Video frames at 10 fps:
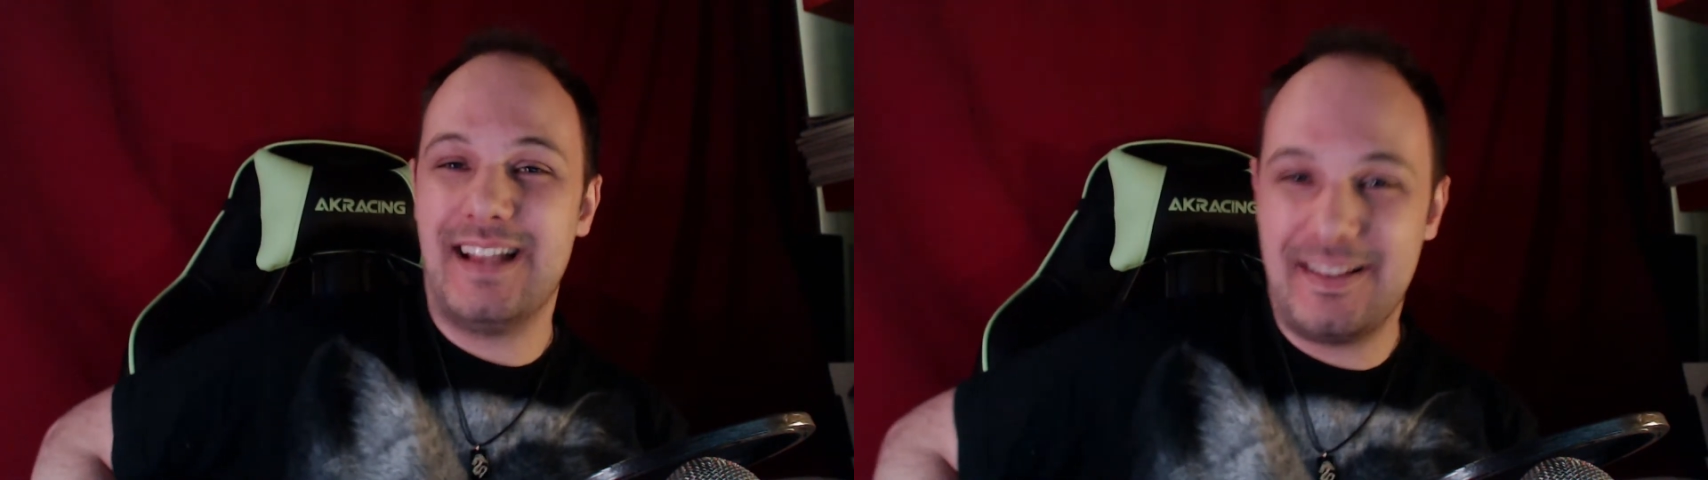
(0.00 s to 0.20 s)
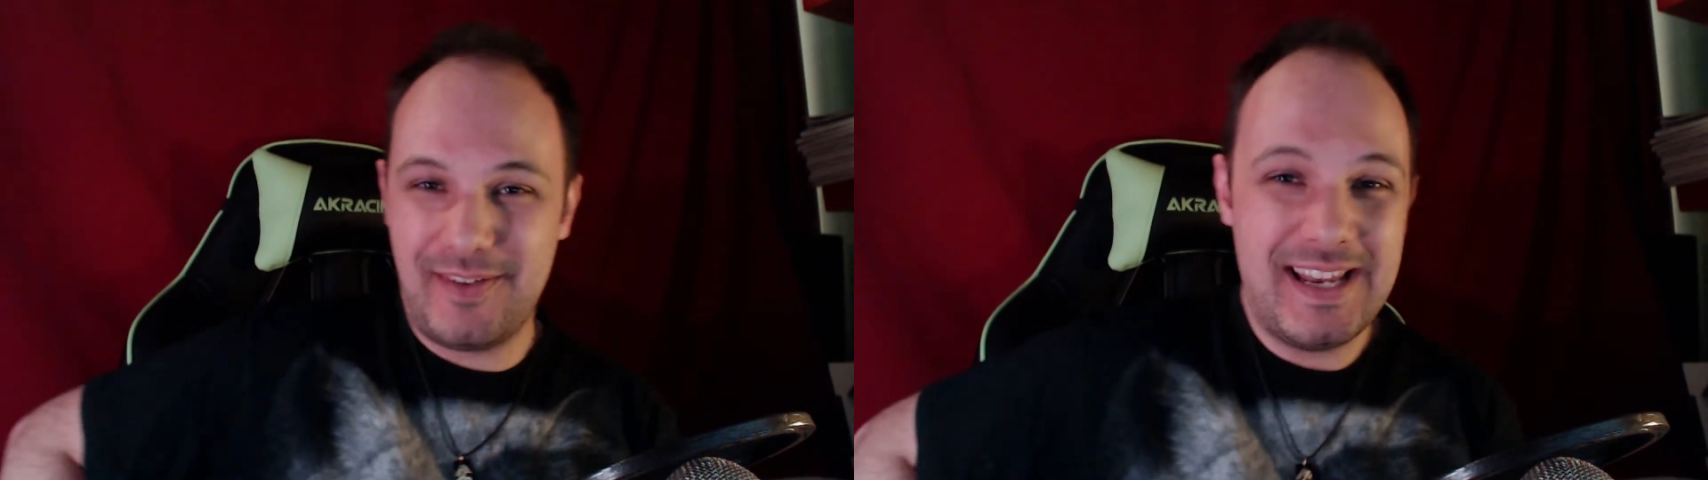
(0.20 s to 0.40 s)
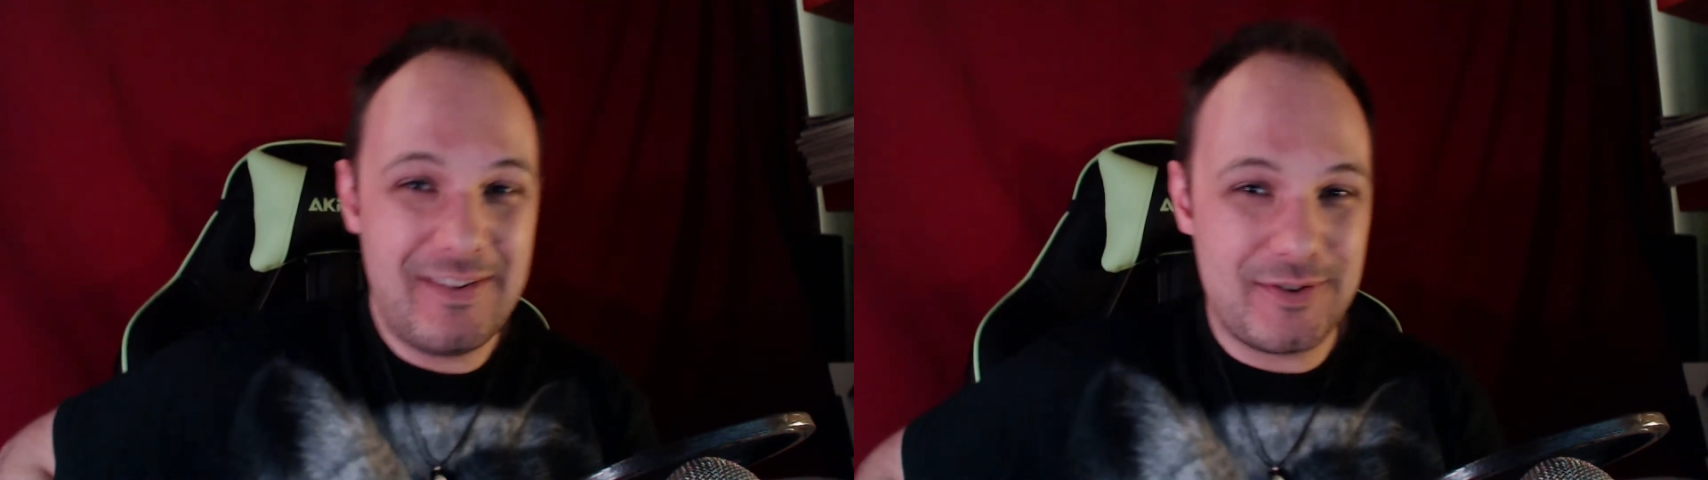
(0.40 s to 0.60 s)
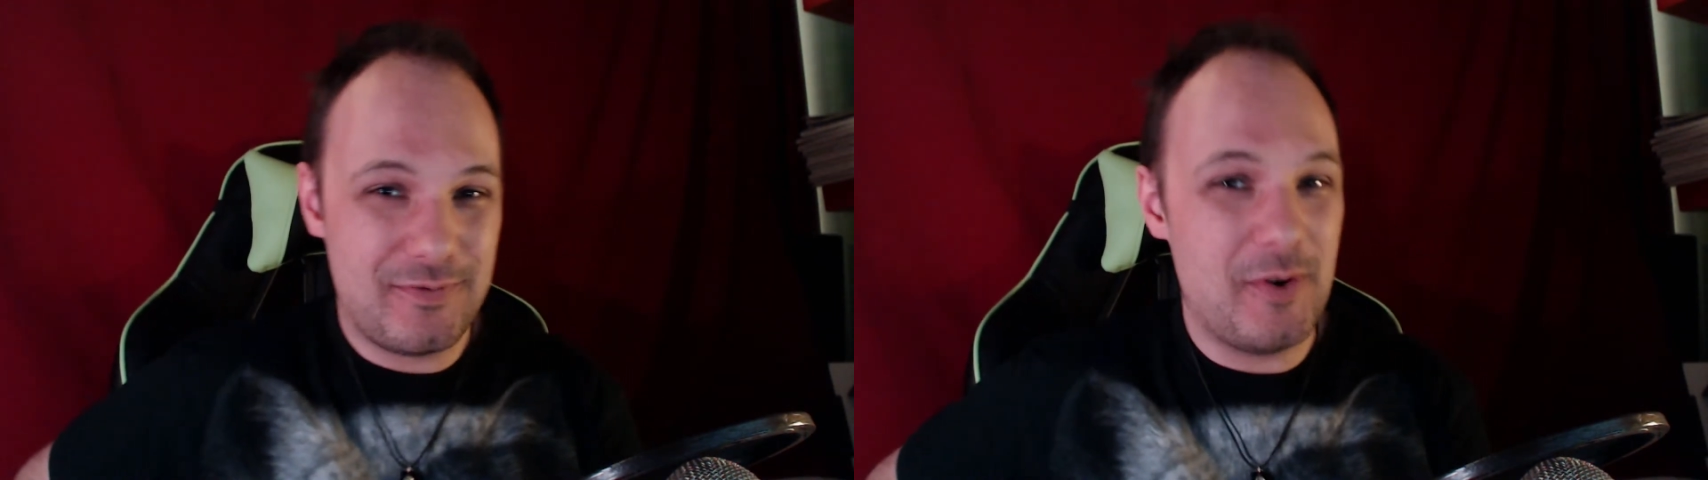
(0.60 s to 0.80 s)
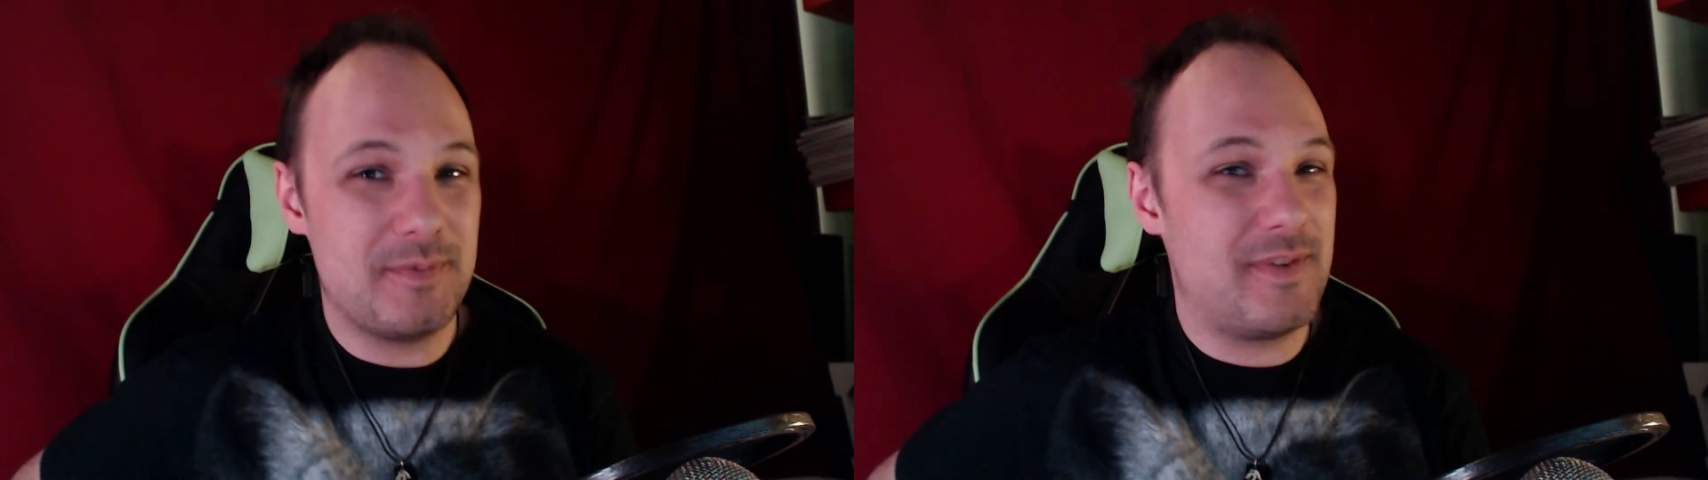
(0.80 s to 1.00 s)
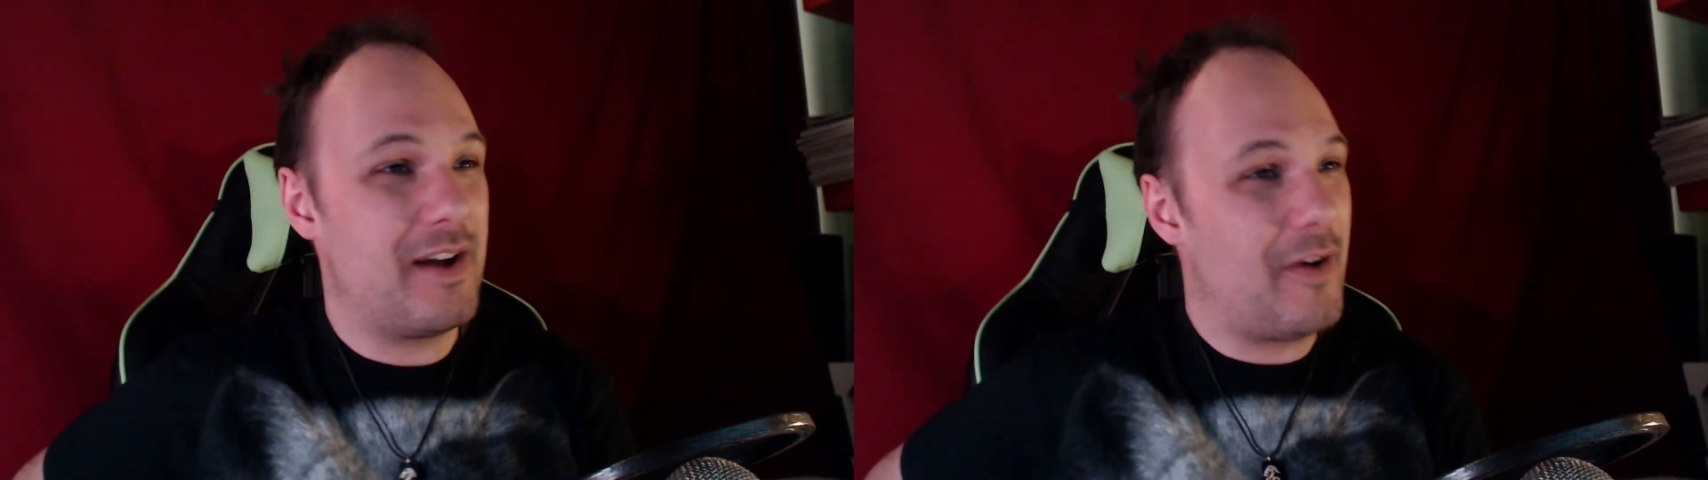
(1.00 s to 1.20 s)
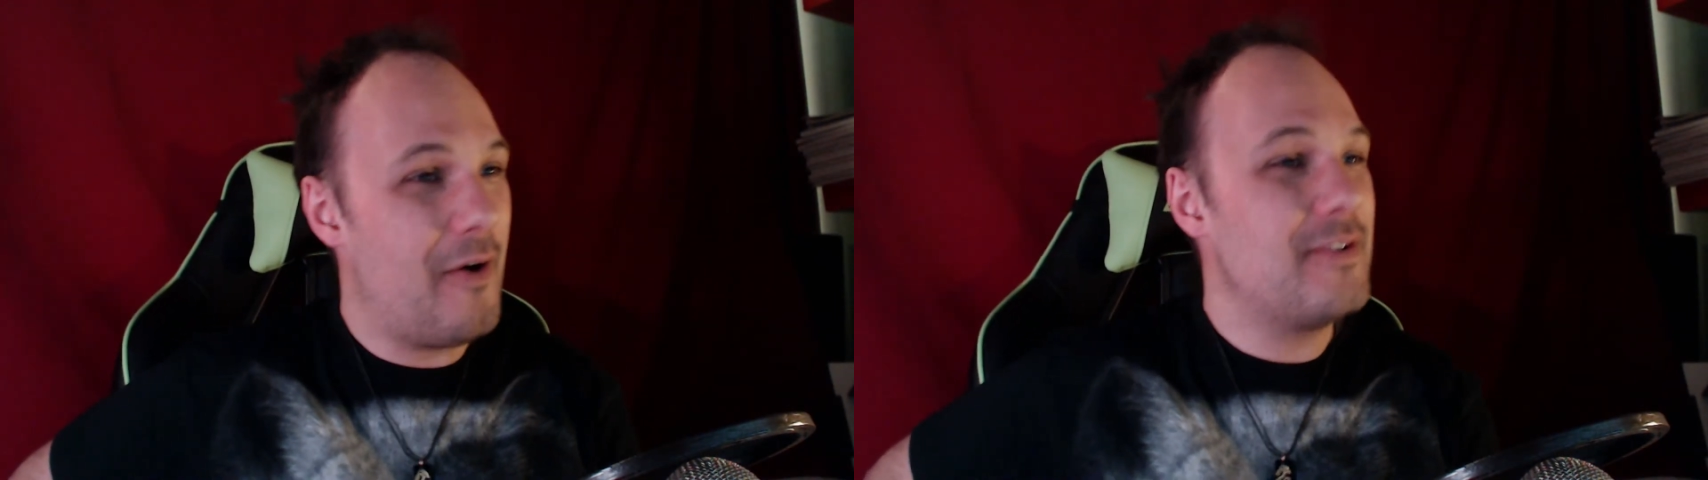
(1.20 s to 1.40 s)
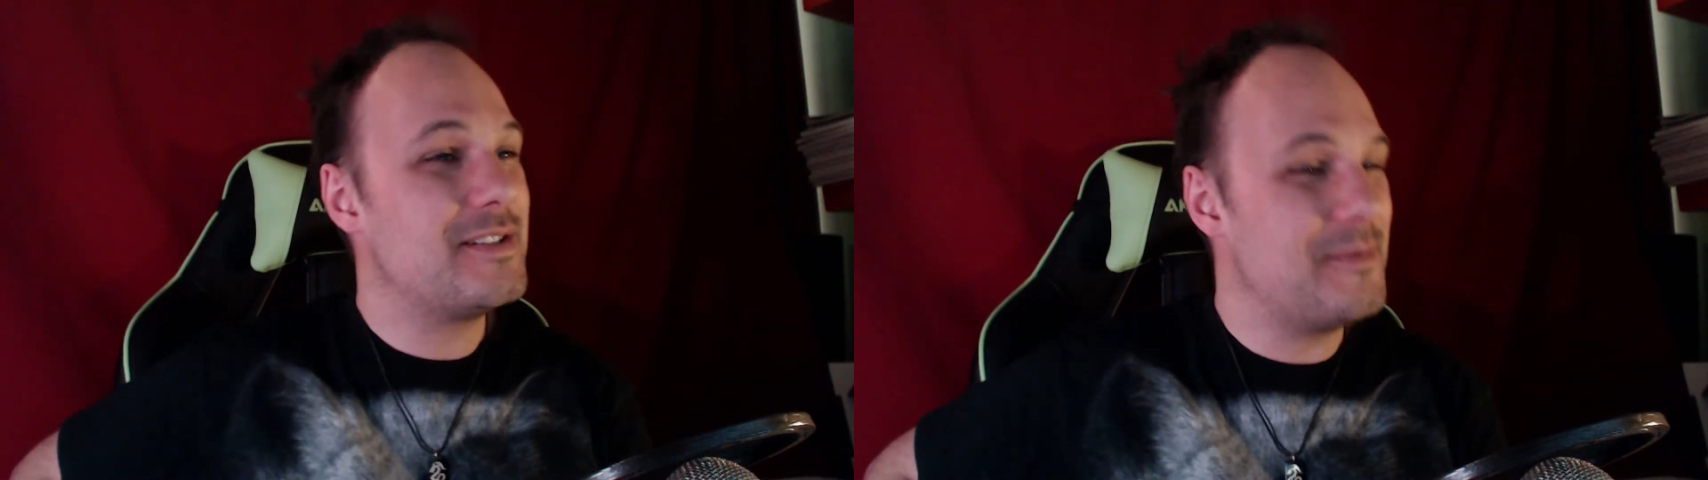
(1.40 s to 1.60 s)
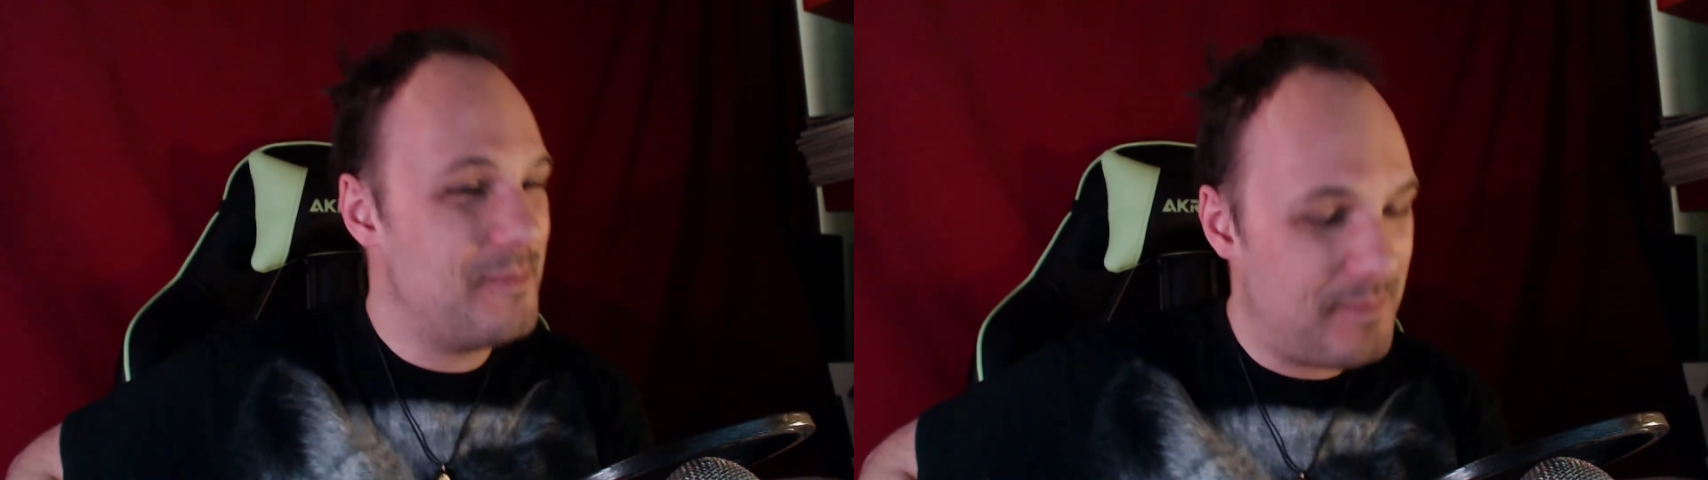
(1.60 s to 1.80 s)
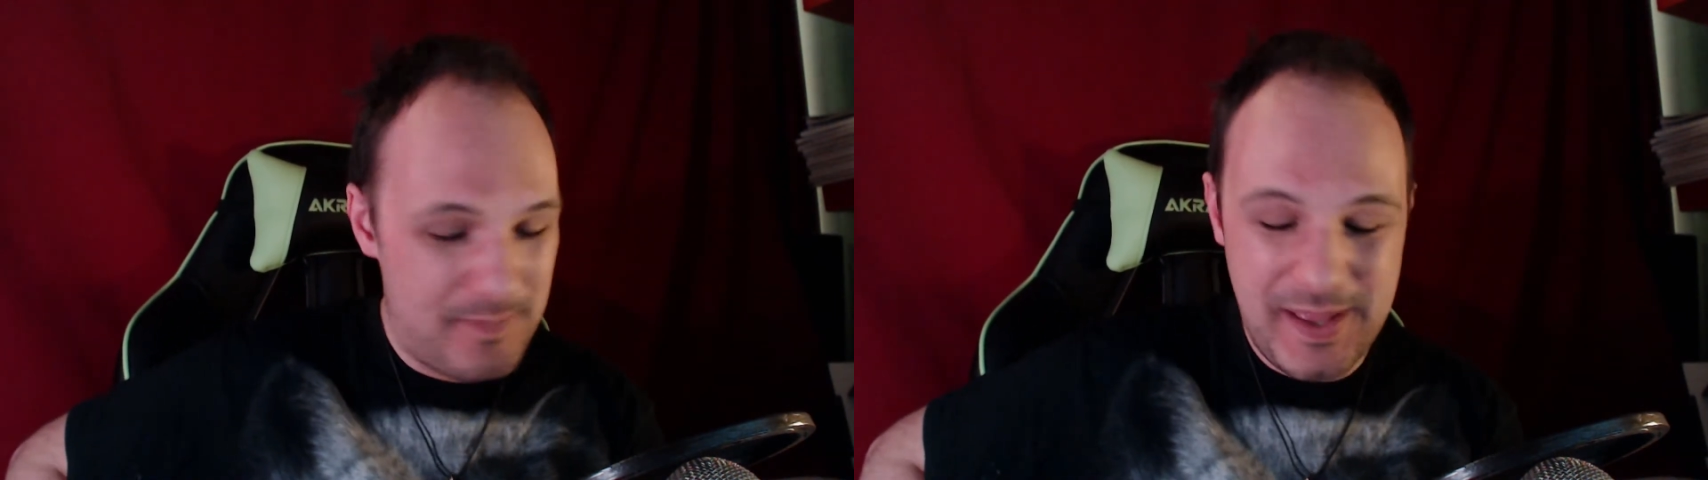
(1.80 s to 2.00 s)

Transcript: that in those rooms we are going to